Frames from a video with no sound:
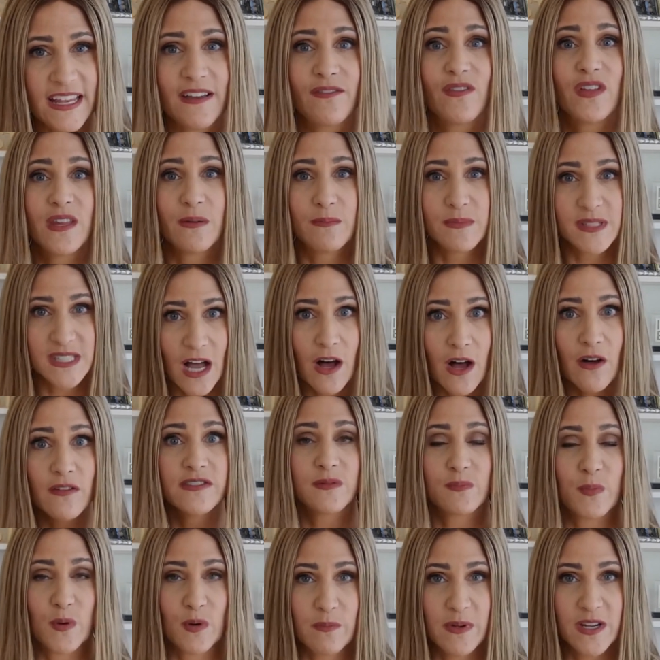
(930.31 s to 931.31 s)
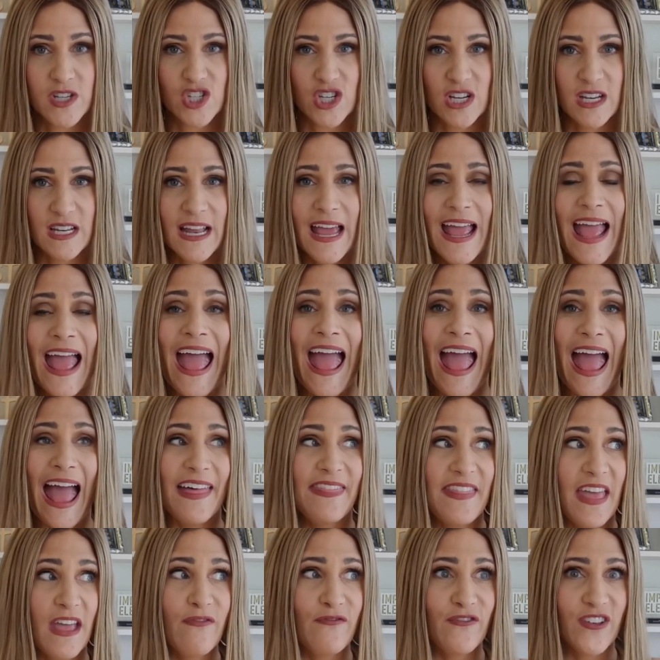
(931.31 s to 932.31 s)
Given themselves permission.
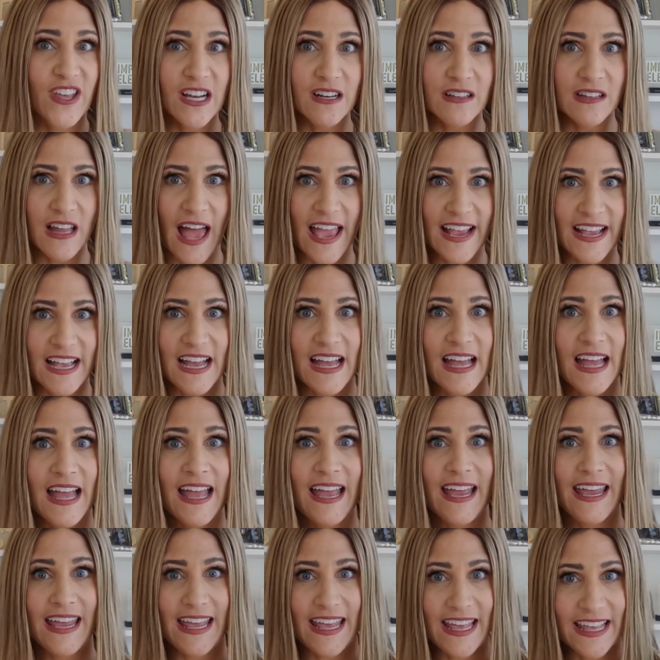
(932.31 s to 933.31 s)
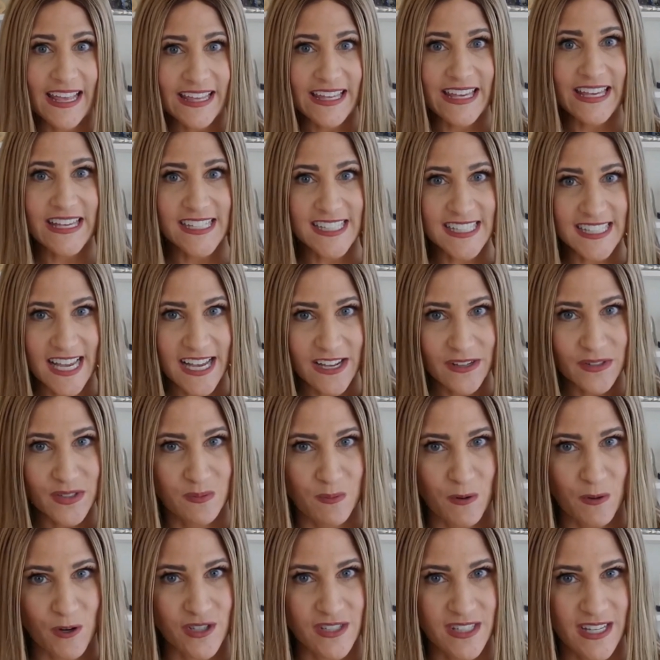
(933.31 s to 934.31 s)
And they feel like a icky
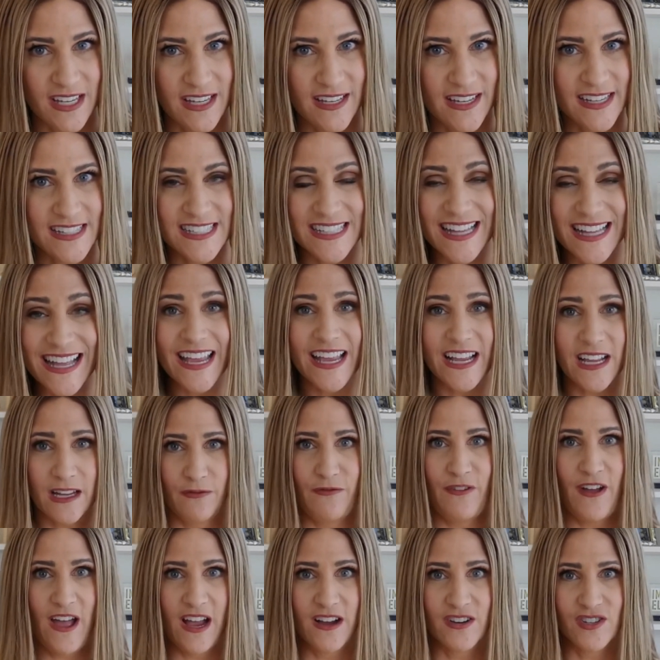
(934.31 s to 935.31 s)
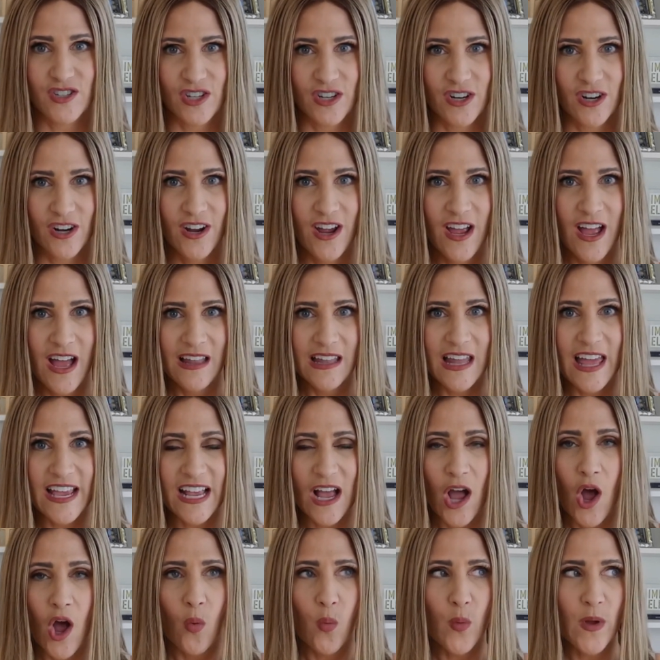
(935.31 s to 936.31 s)
salesperson. It's the ick factor.
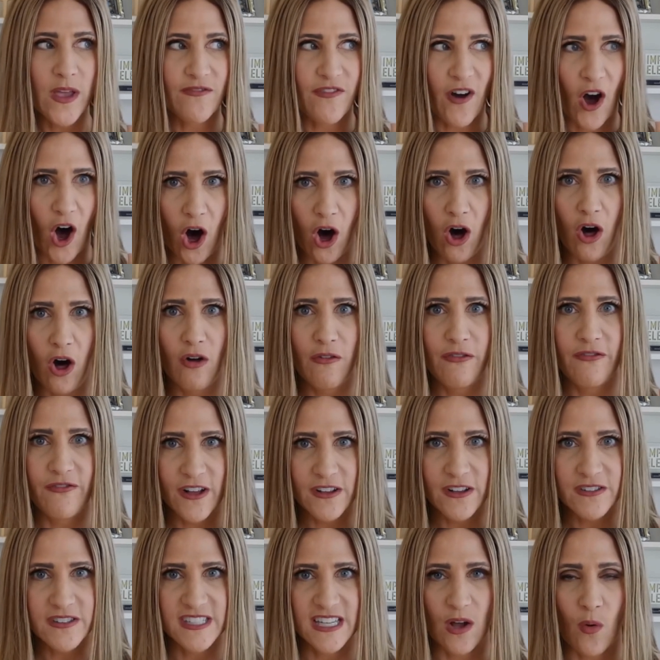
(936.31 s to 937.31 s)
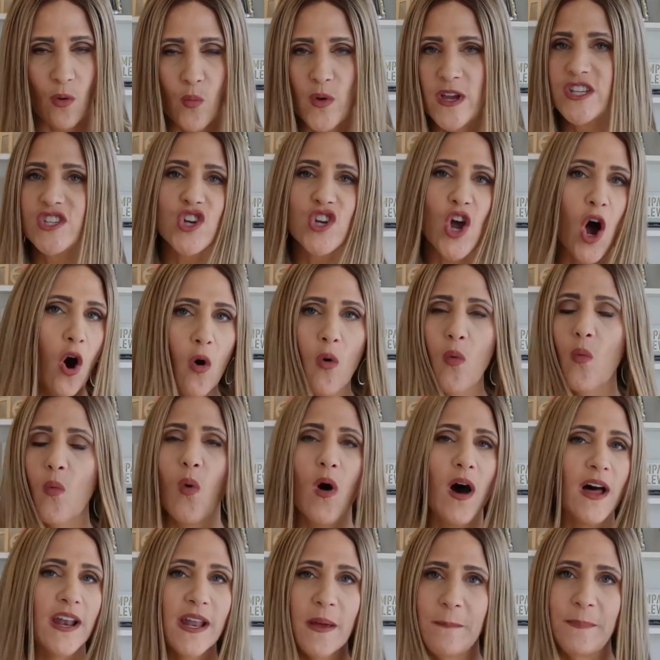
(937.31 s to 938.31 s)
Like, we've all felt it. We don't
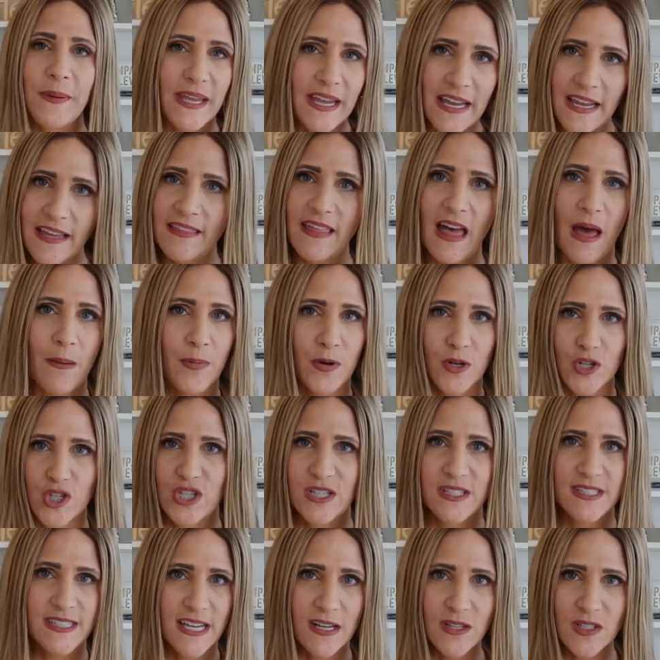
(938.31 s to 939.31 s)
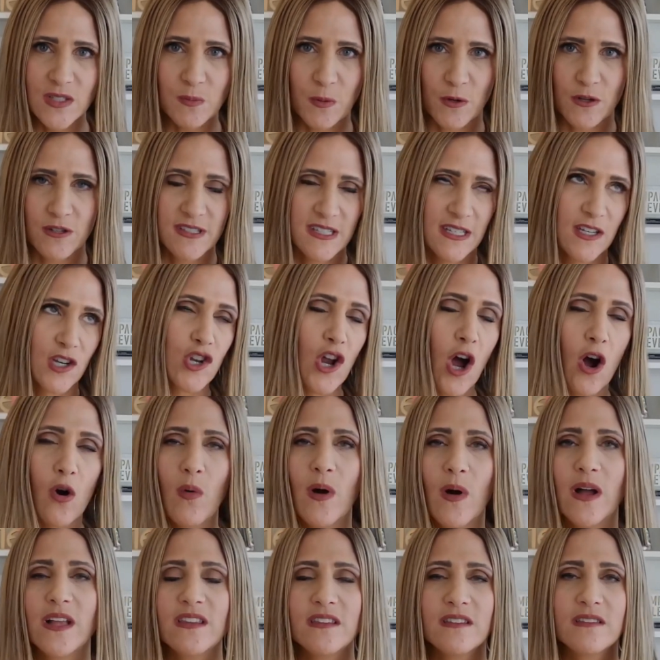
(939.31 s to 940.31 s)
want to be that pushy salesperson.
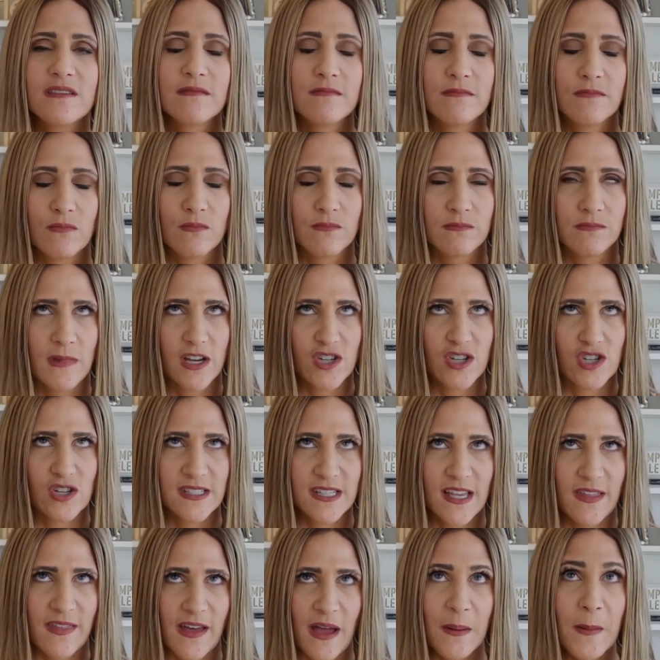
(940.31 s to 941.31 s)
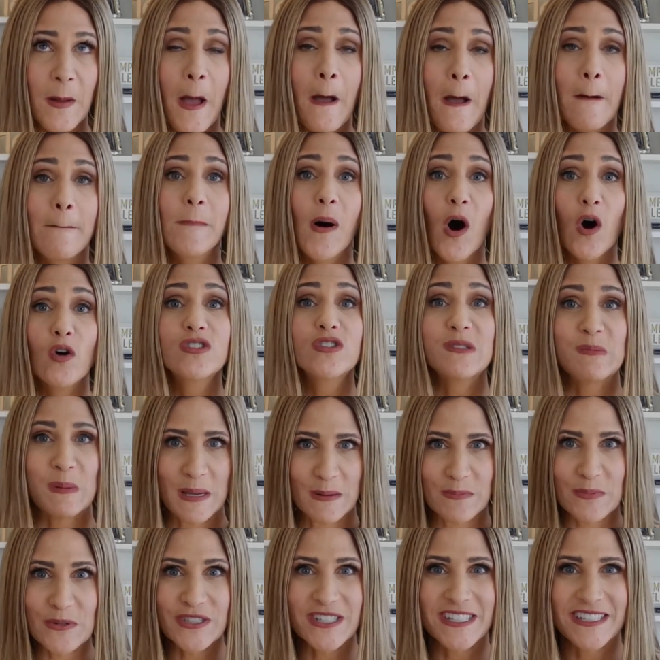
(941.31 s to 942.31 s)
I shouldn't say that. Most
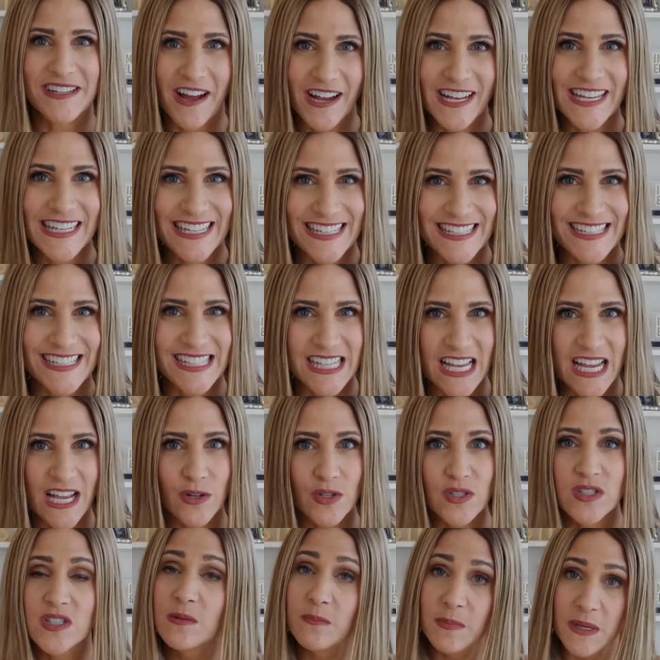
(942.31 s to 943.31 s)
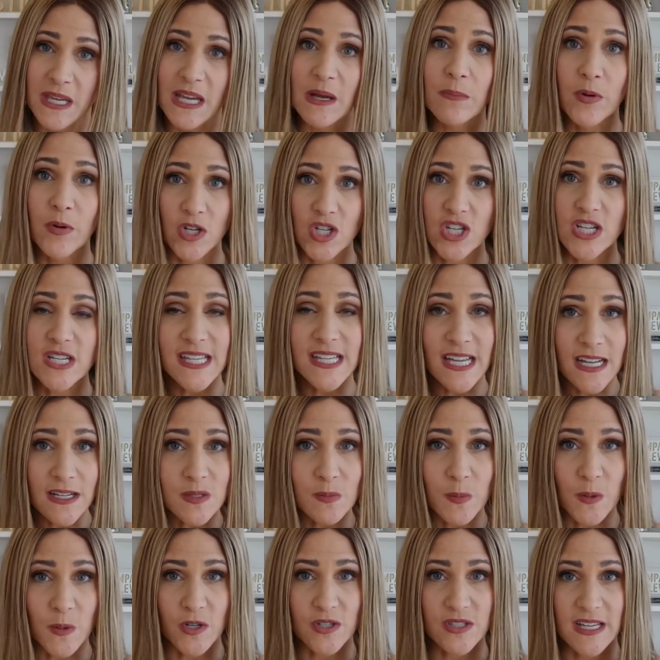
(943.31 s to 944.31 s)
people did not get into sales to be a pushy
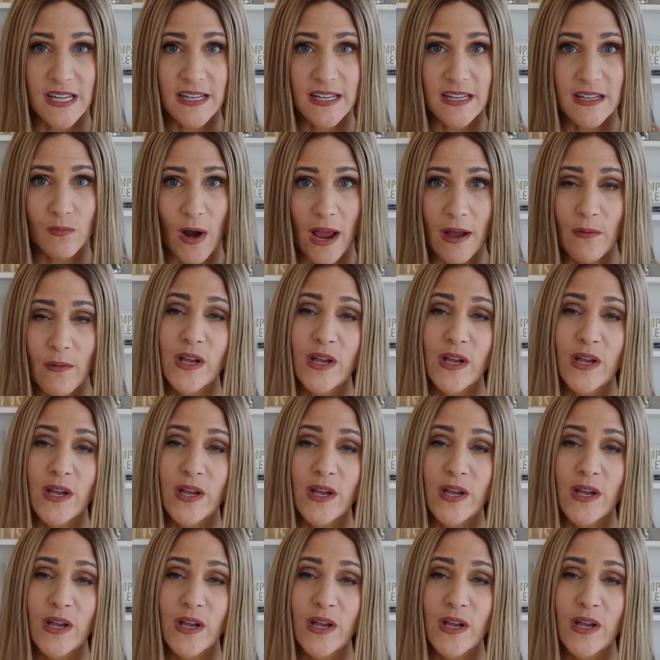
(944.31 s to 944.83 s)
salesperson, right?